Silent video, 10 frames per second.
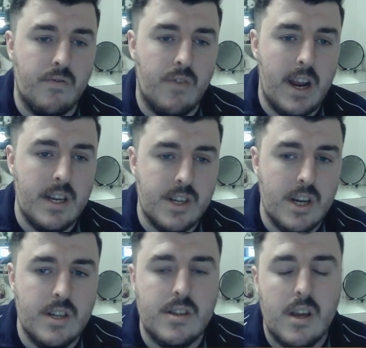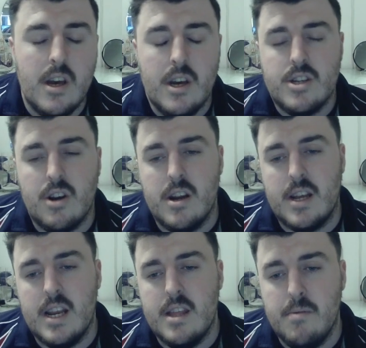rangers. Try and
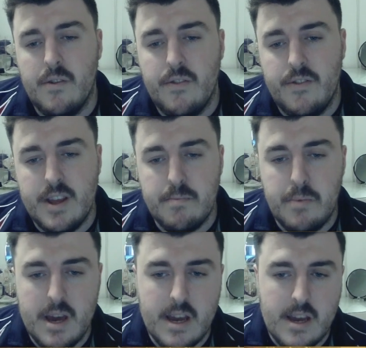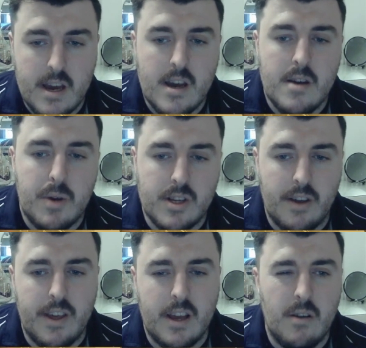clear them off if need be, because I
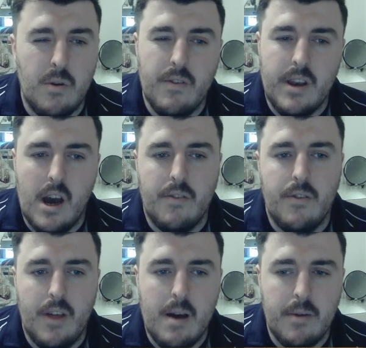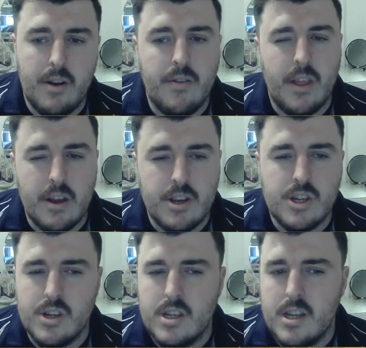think with enough of them, I don't think they
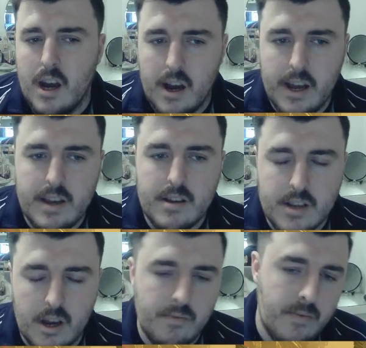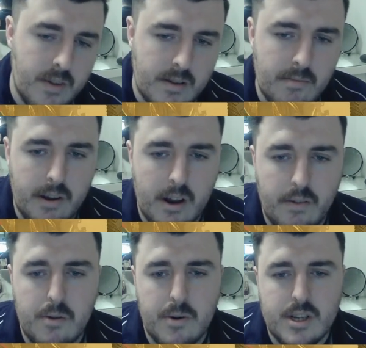should die. So that's my kind of
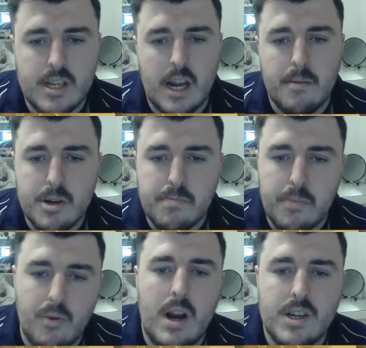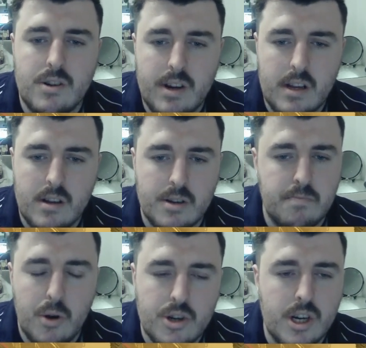thought process. And I'm just pressuring,
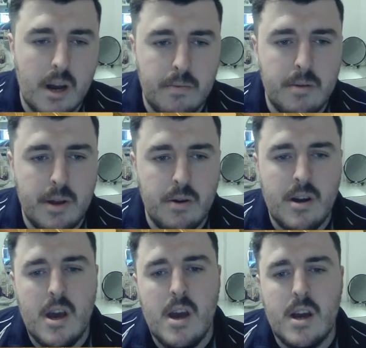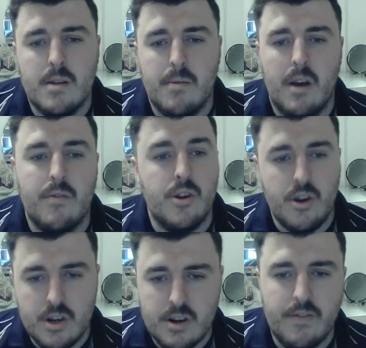just pushing up in the middle, because I'm like, I've got
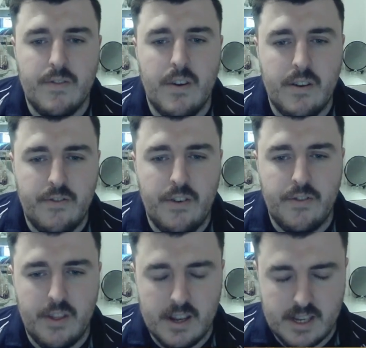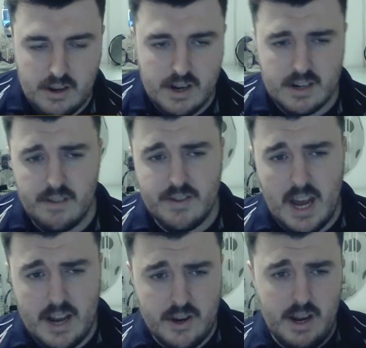unit strength
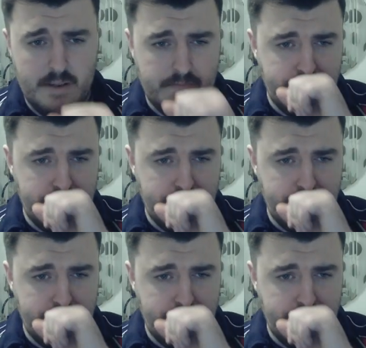10 unit